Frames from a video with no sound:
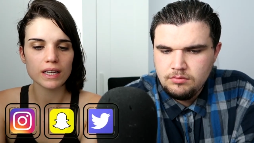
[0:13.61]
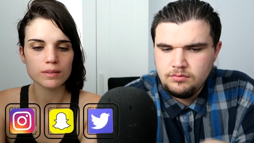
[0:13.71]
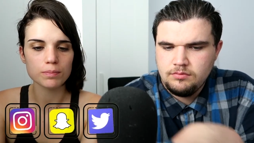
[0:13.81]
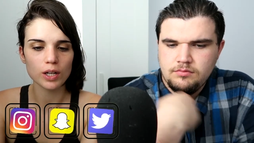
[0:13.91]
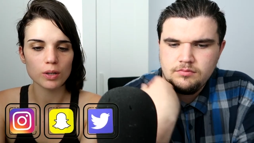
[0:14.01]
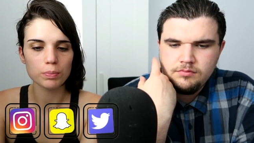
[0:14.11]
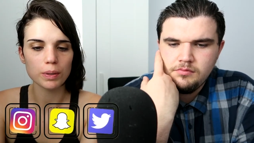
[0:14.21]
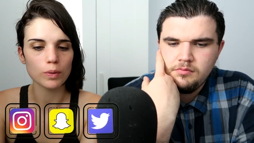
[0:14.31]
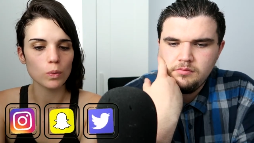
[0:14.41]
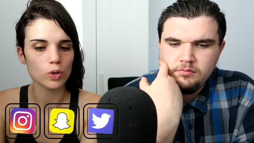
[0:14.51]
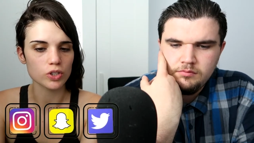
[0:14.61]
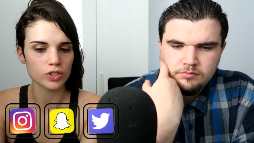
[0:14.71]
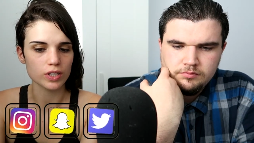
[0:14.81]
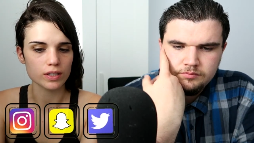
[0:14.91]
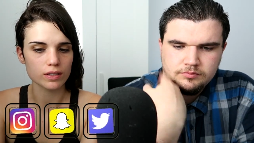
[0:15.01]
Speaker 1: plus million people
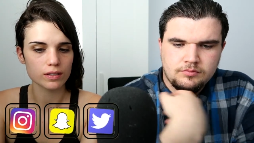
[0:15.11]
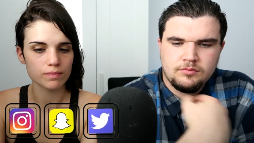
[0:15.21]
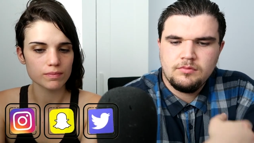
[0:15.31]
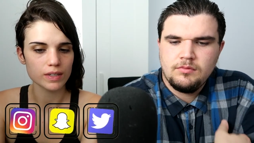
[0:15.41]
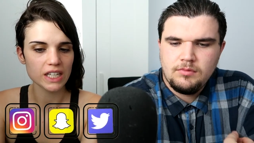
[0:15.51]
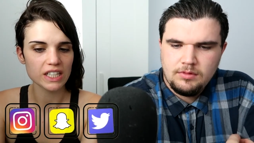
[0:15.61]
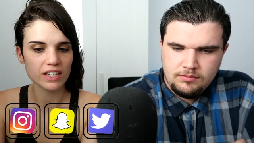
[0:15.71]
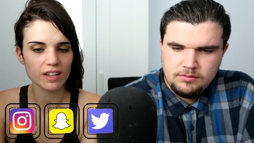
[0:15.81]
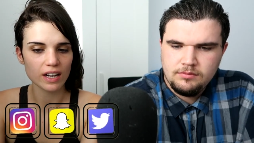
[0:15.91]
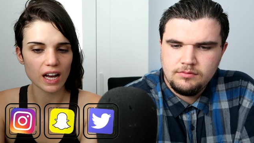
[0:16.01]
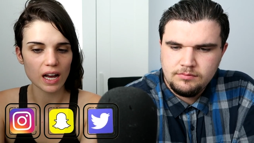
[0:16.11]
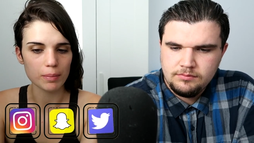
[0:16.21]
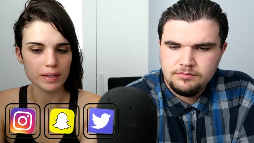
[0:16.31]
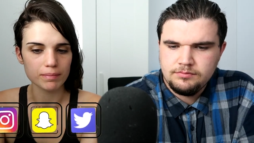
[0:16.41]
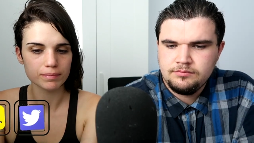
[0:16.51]
watched it. Indian
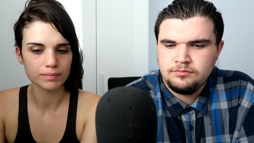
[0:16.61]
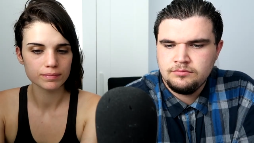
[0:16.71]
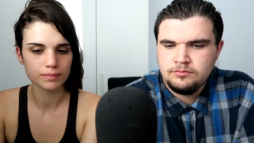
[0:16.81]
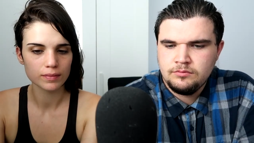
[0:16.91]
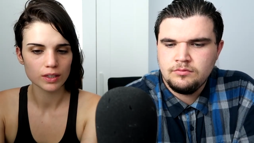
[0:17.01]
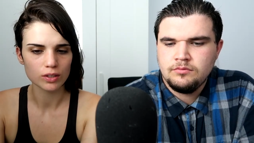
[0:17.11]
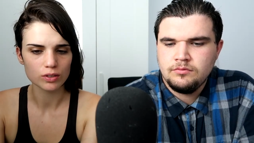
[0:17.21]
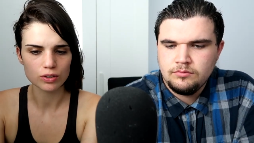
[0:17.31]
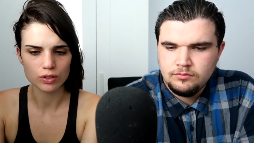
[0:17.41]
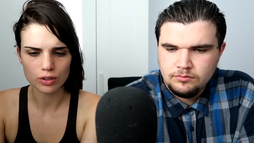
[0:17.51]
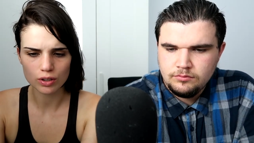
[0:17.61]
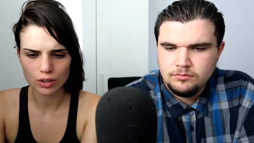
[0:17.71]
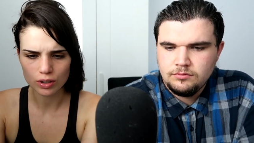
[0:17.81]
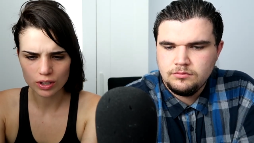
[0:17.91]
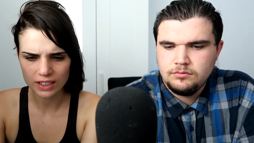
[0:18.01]
Army.
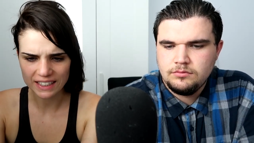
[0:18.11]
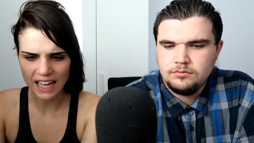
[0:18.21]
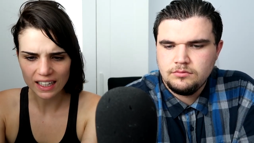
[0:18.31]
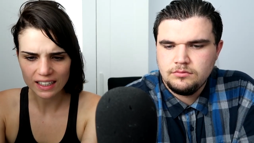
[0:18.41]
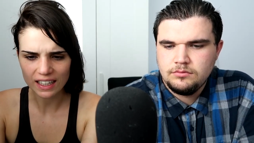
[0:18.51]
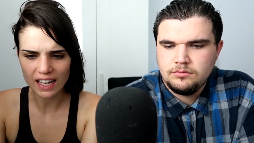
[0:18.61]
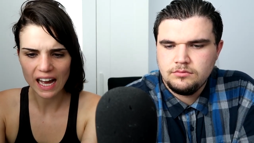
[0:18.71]
Rohtak